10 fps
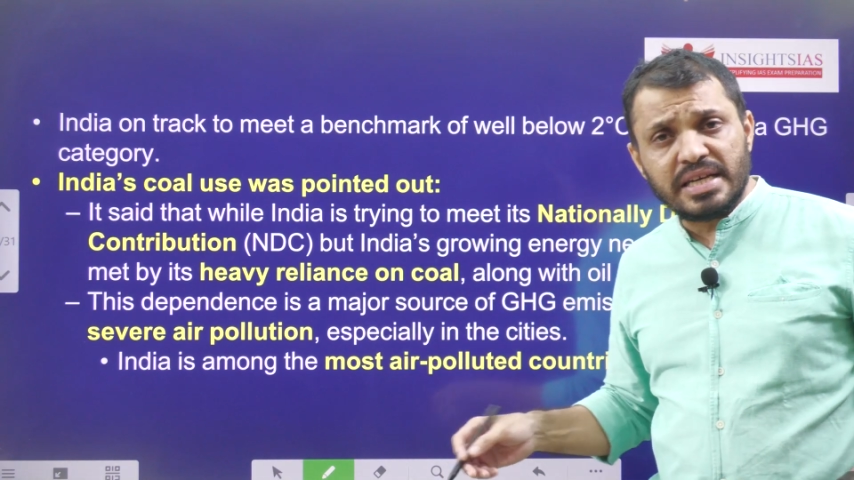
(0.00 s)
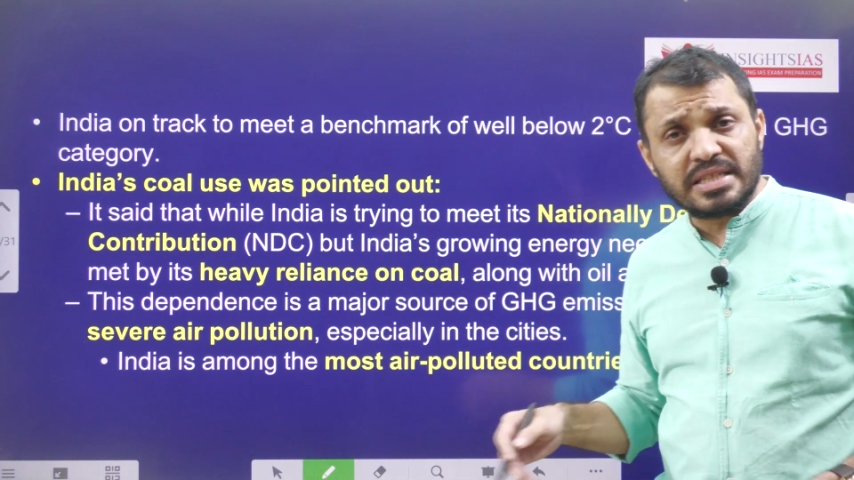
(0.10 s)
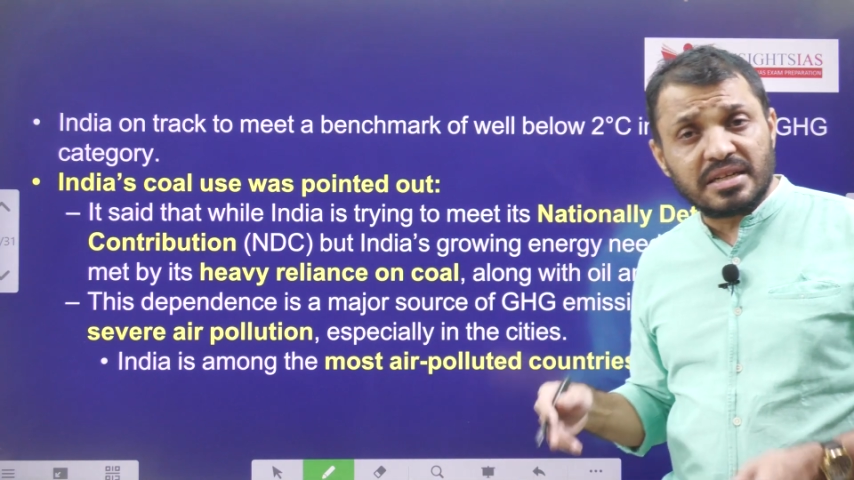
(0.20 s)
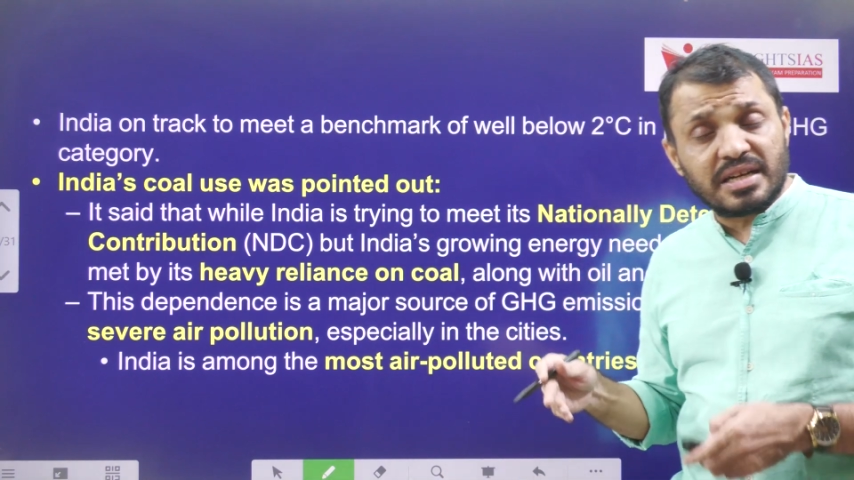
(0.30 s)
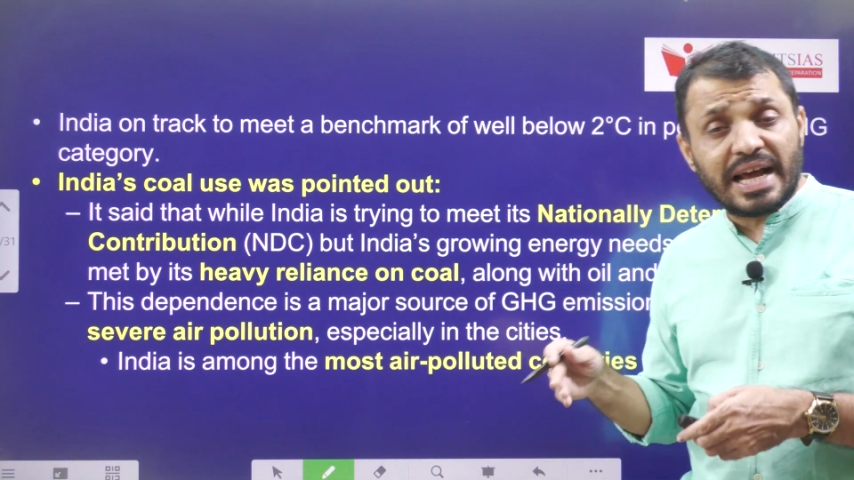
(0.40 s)
is
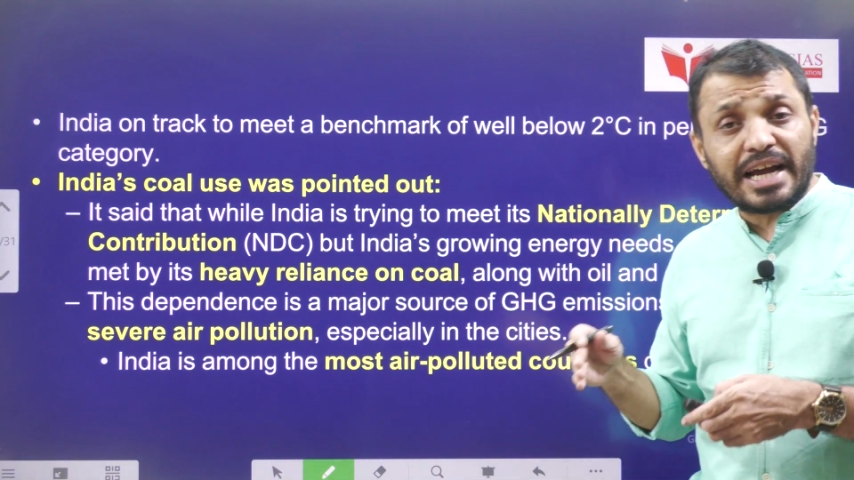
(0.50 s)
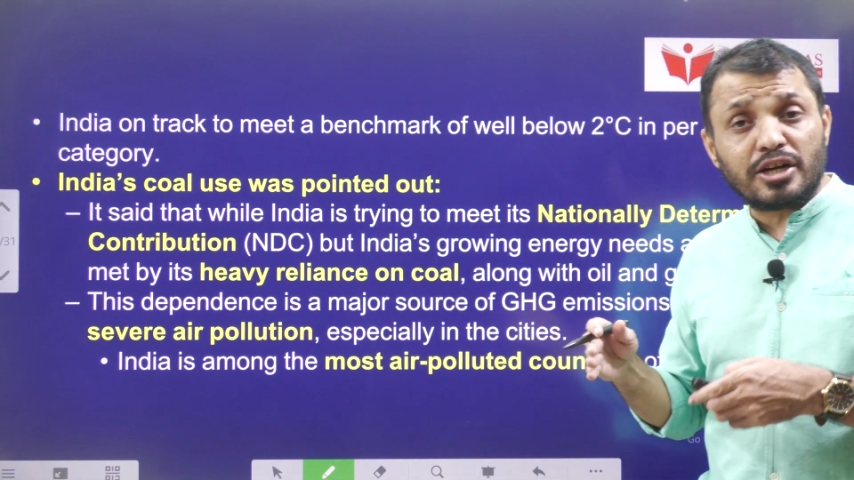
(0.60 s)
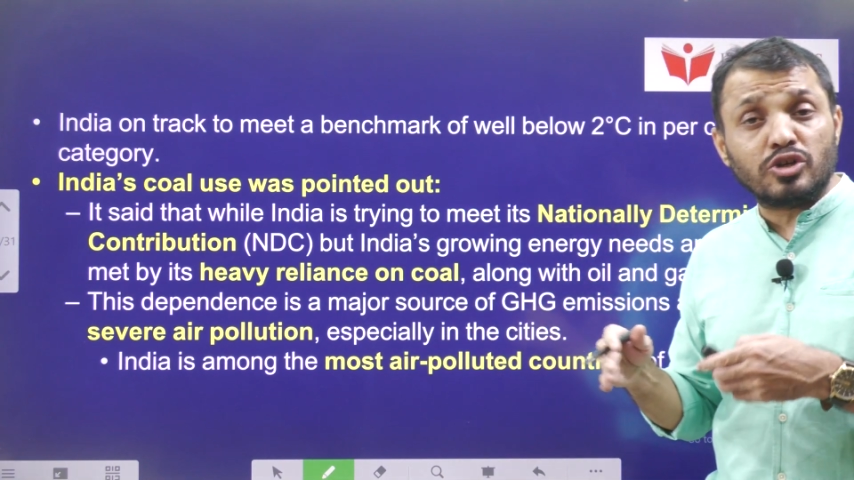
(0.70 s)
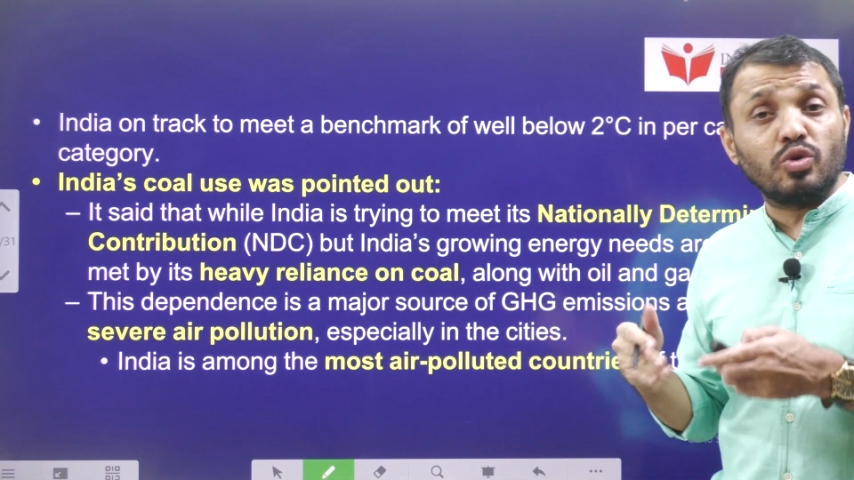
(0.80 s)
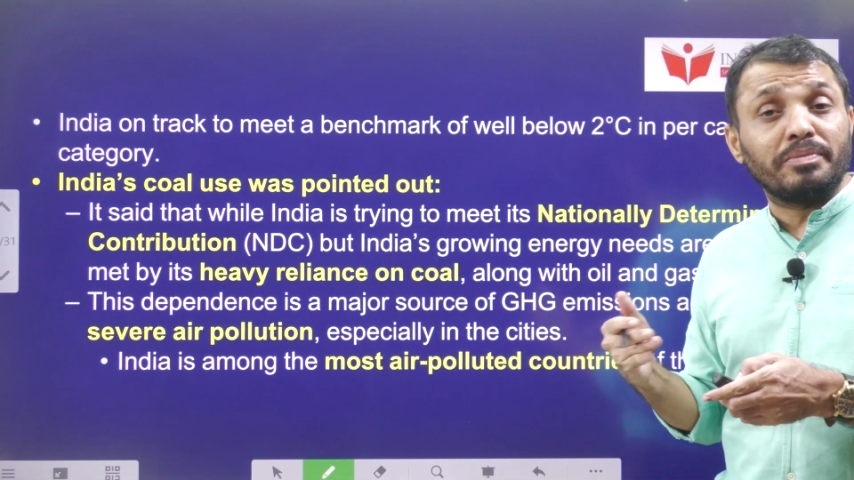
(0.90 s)
on track
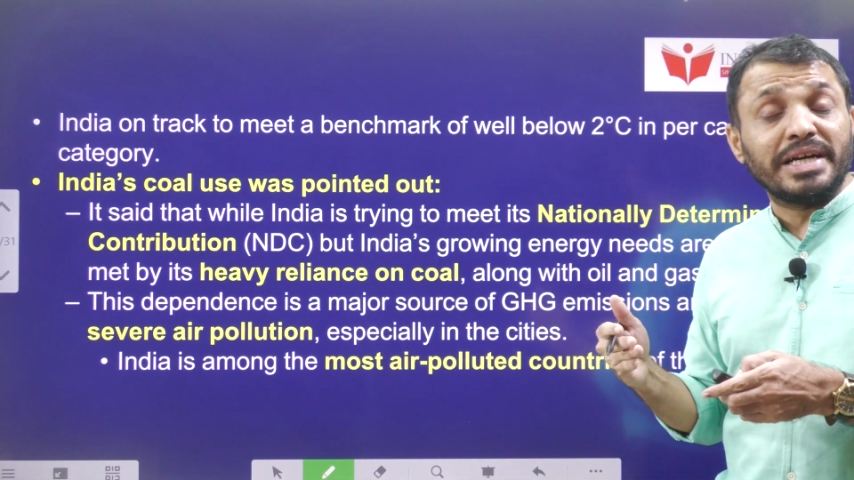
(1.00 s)
to